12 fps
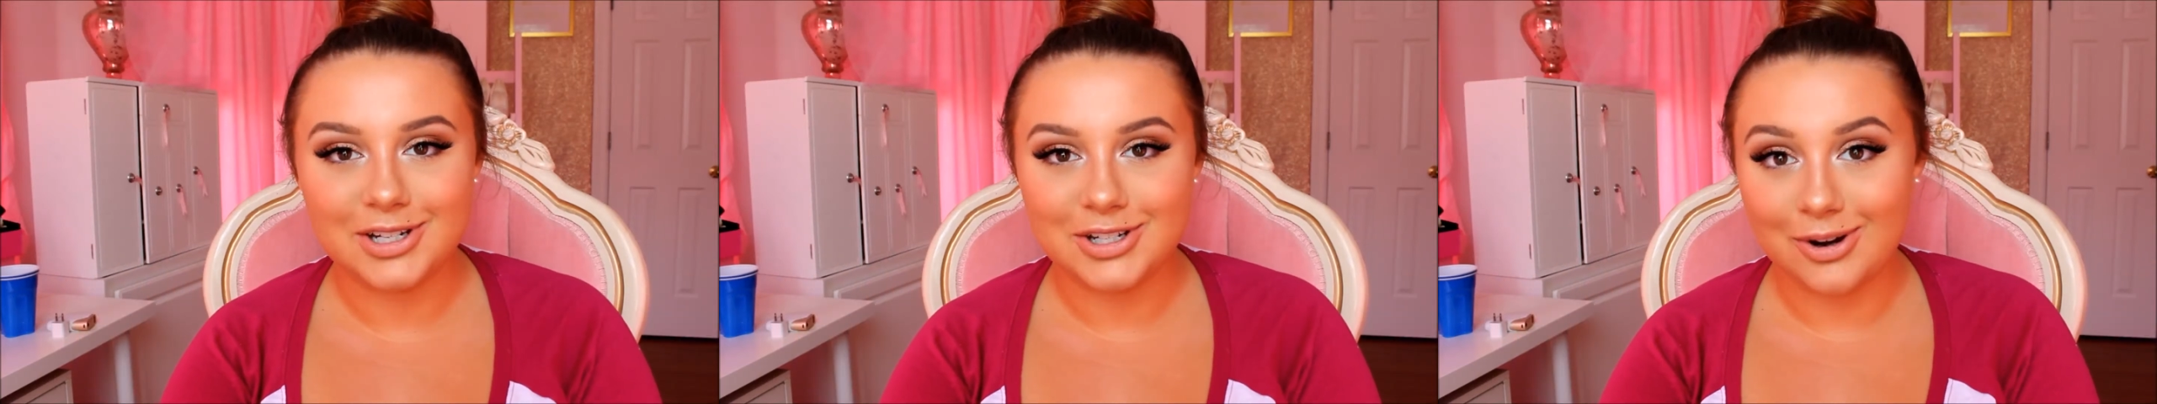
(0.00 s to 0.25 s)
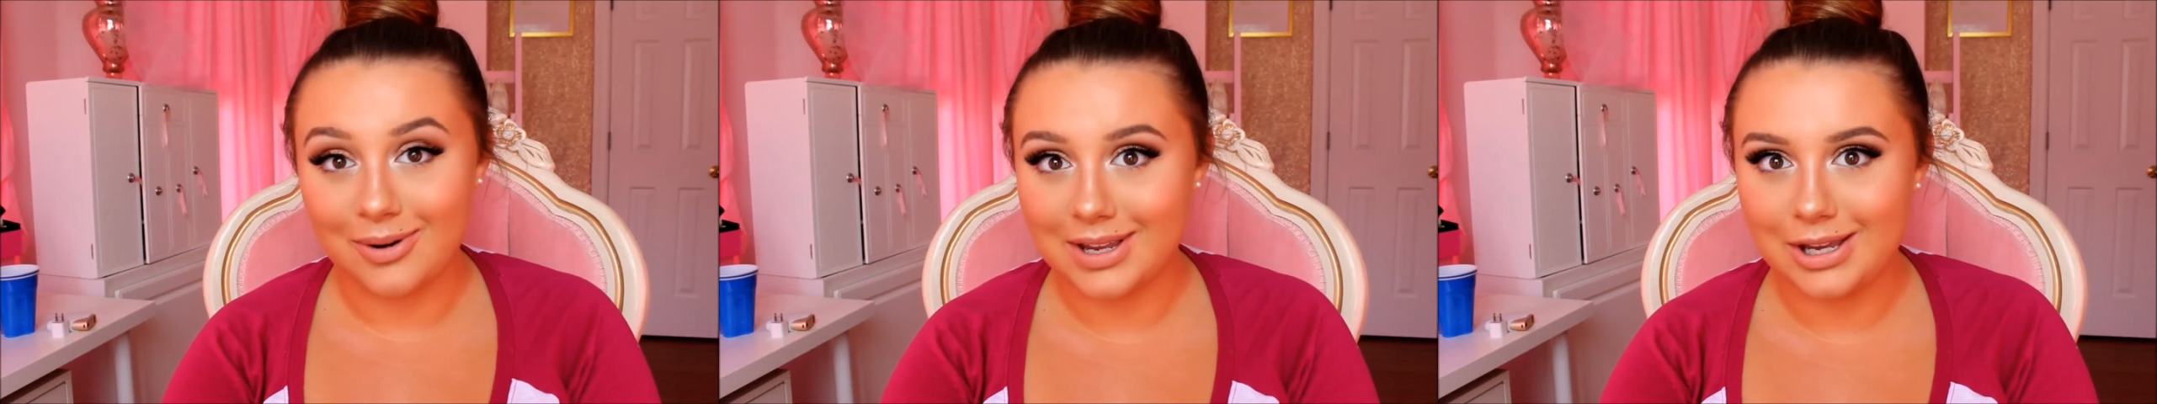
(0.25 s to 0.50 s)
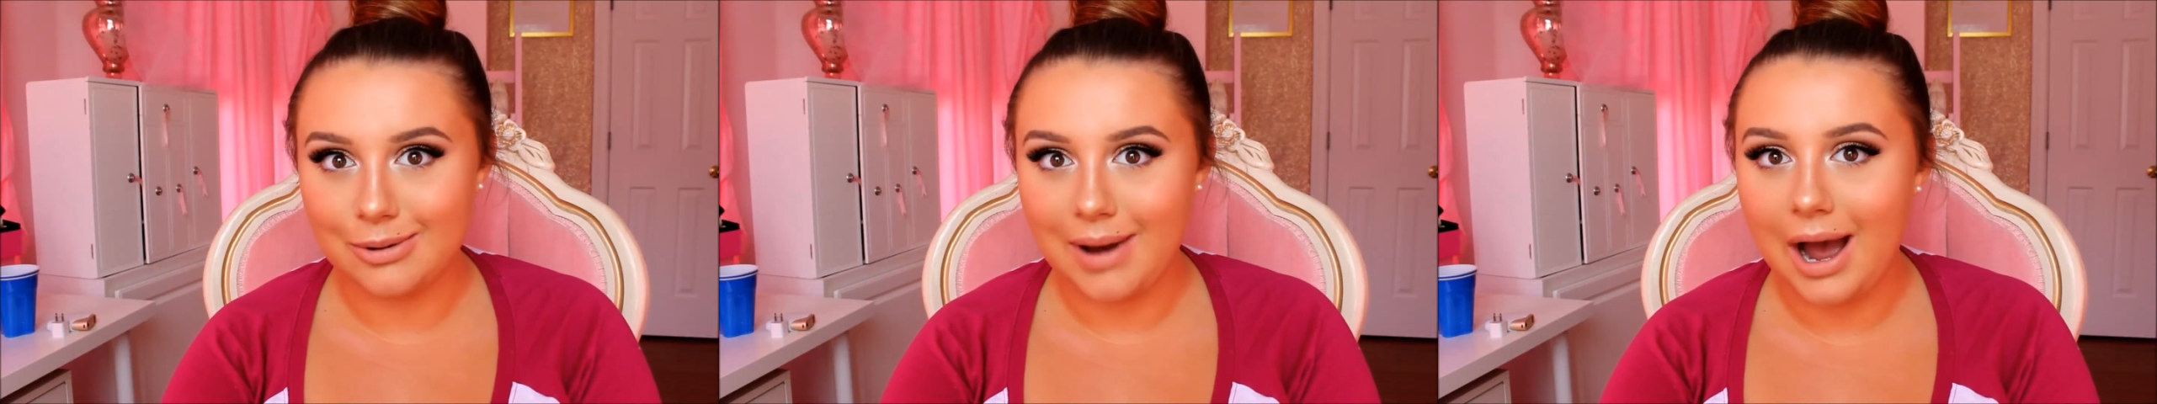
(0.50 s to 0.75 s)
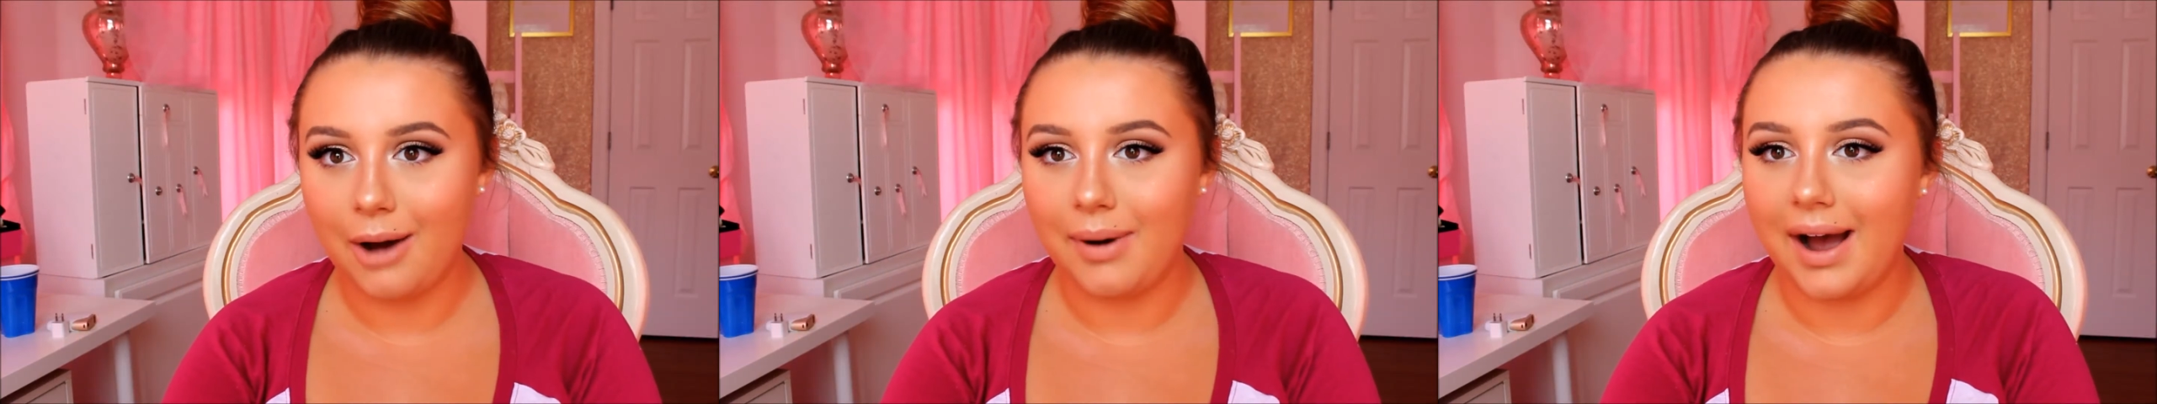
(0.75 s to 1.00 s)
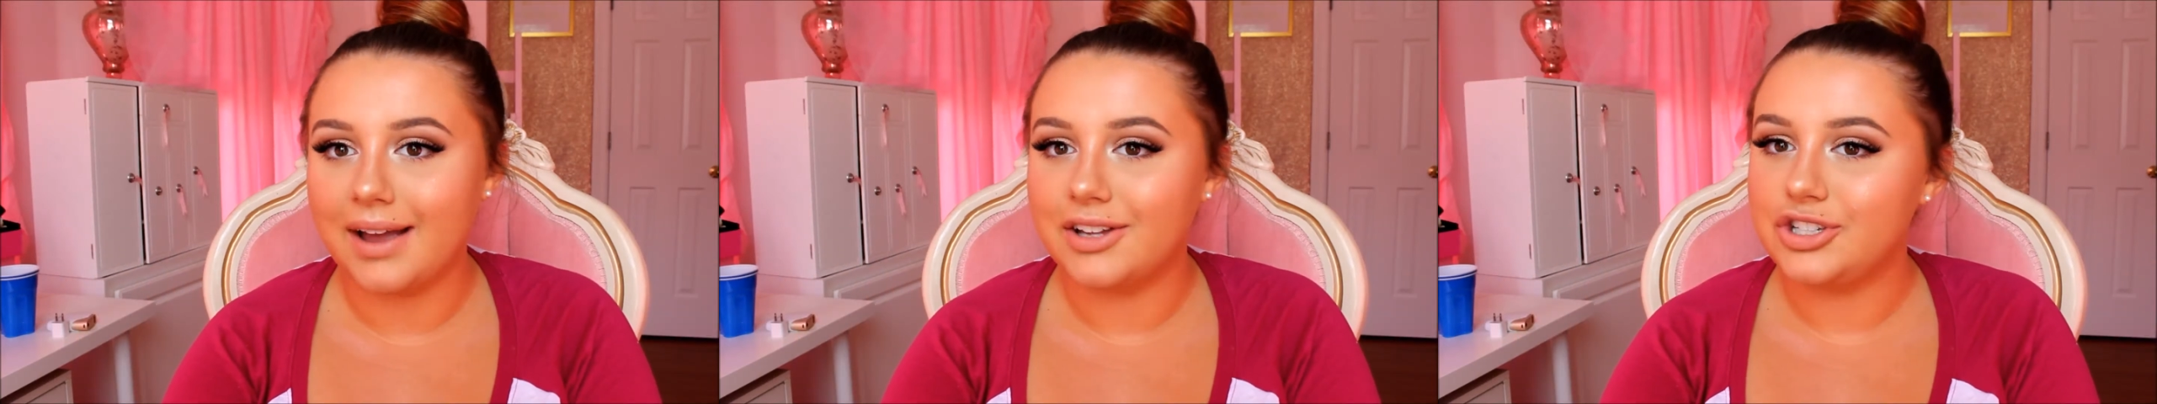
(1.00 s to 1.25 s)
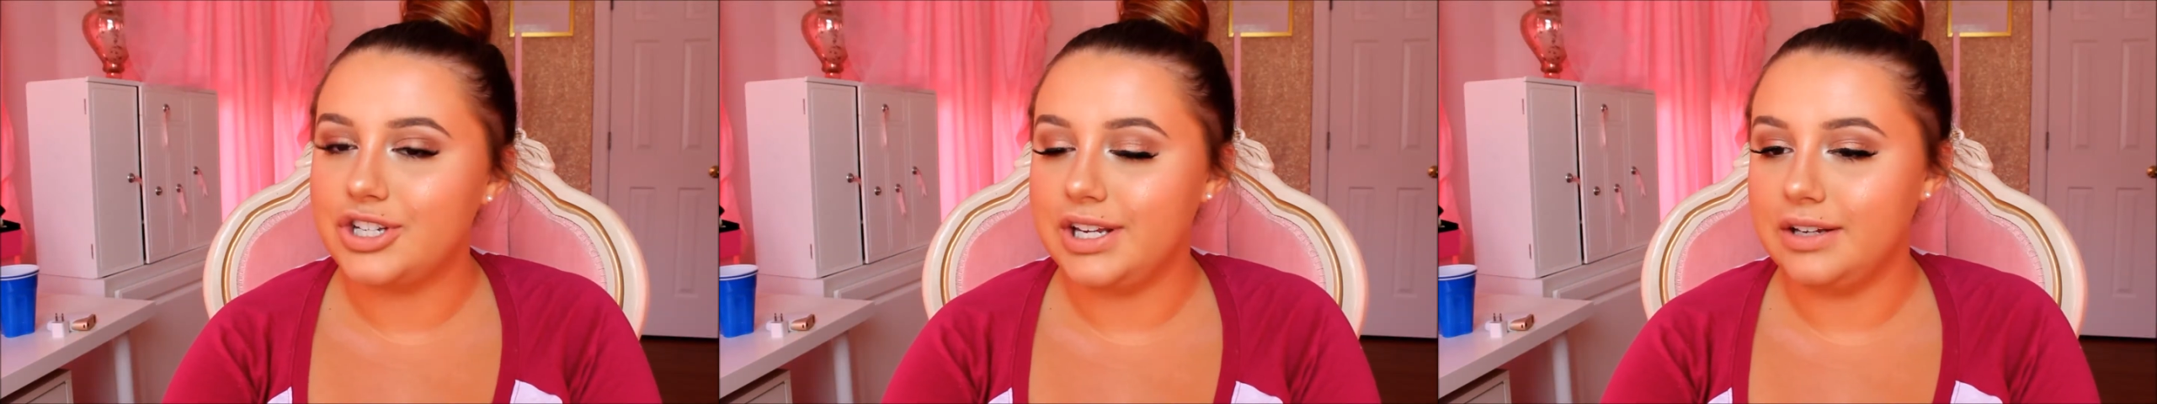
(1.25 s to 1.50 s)
showing you how I
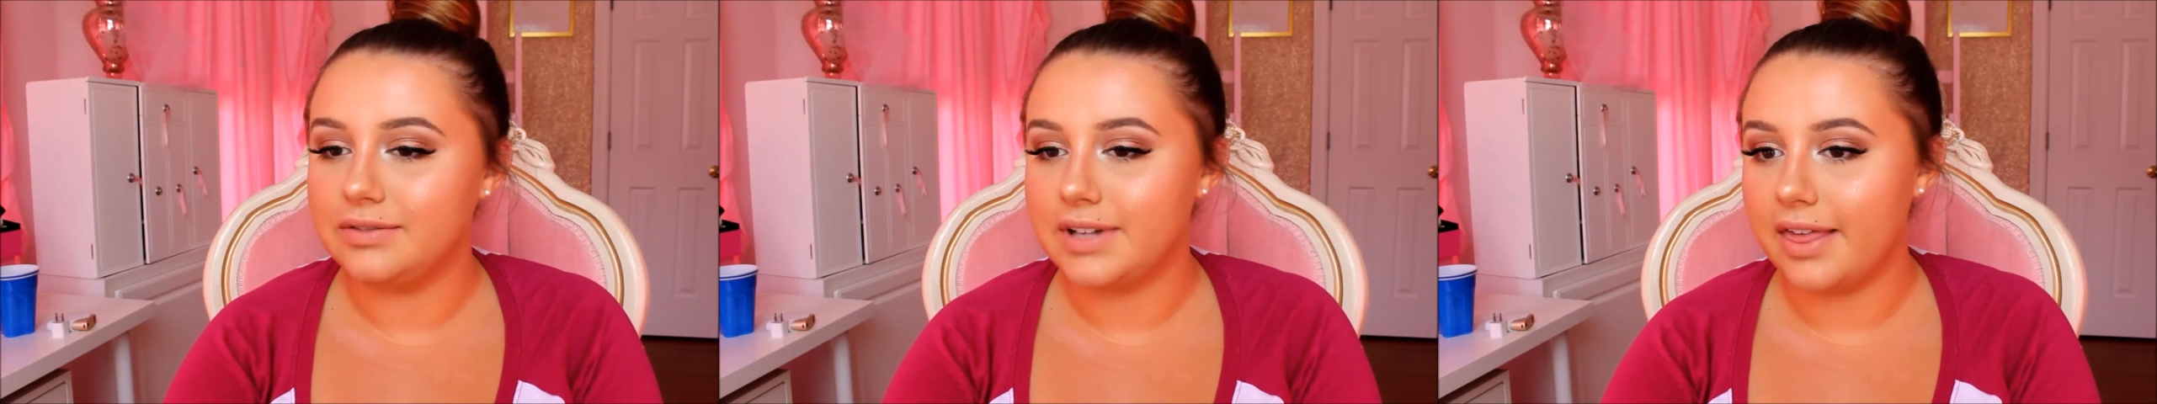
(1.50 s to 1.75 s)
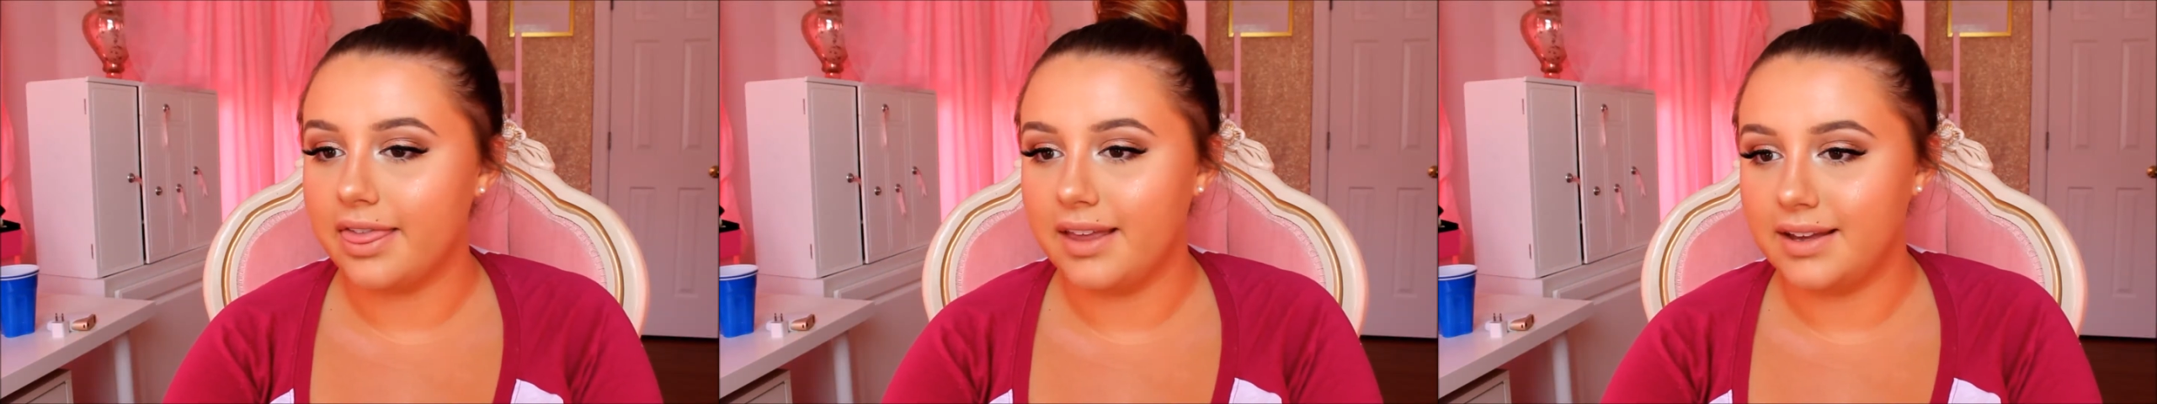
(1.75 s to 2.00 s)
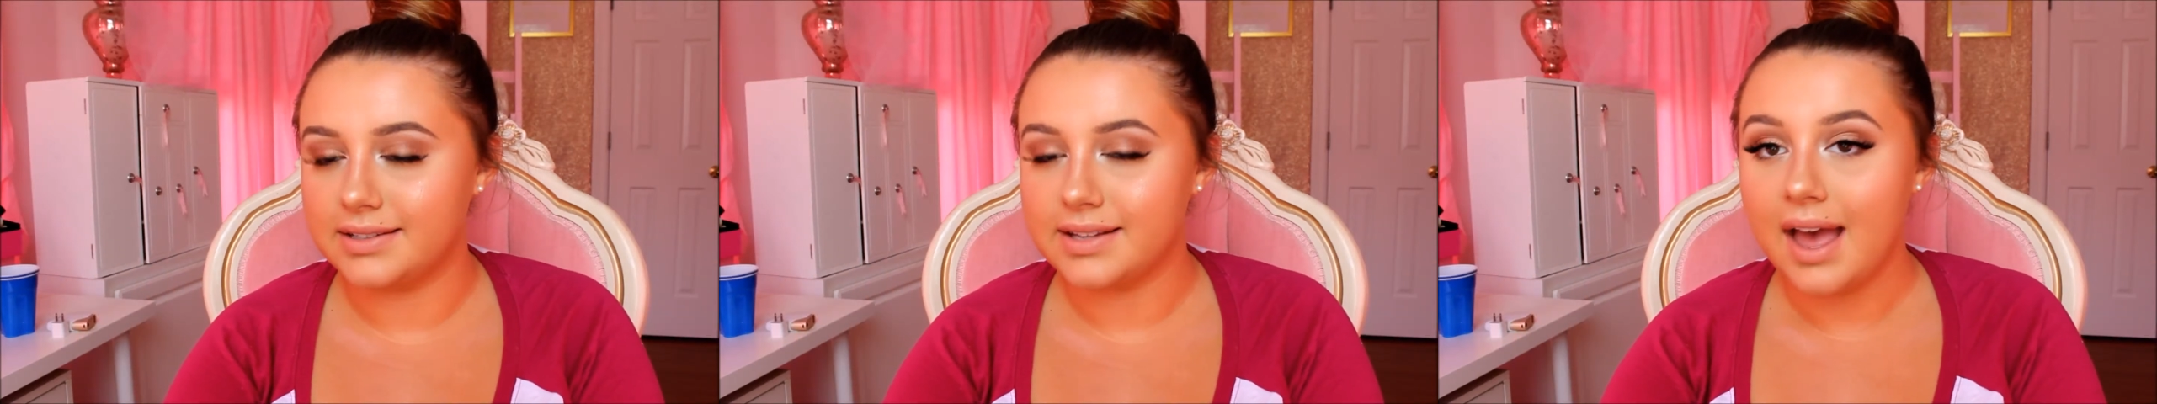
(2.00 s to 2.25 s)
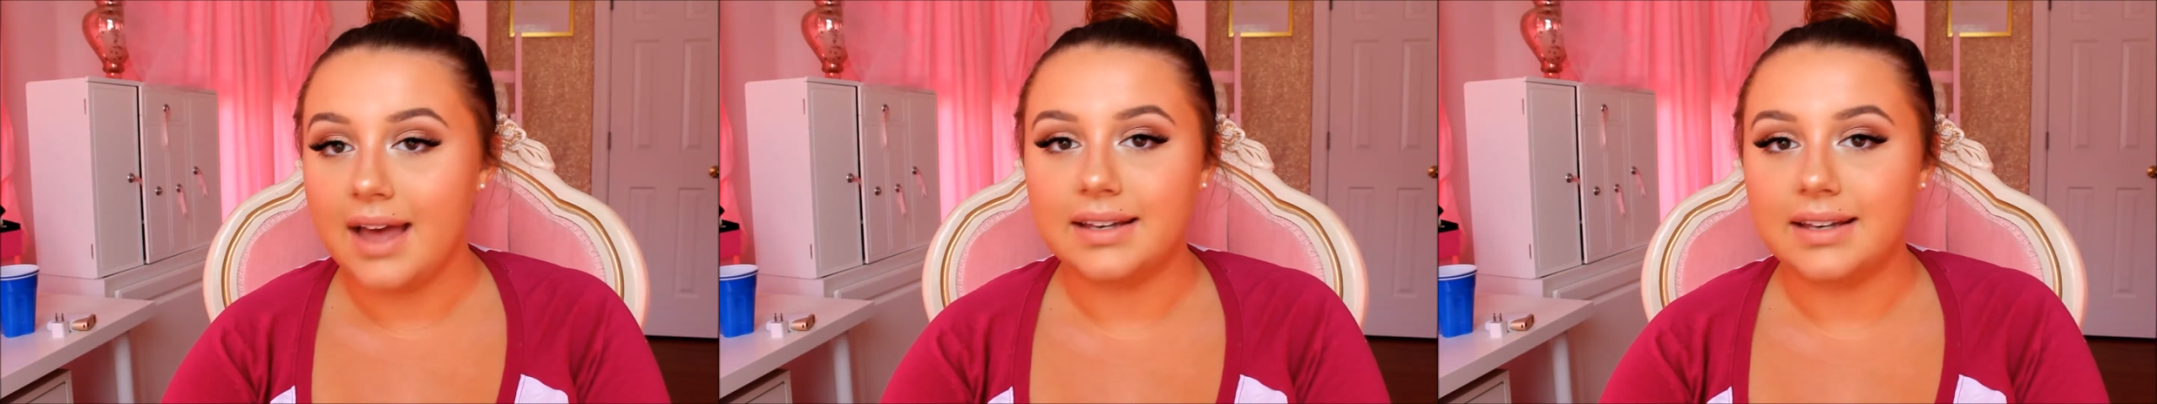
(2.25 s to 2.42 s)
achieved this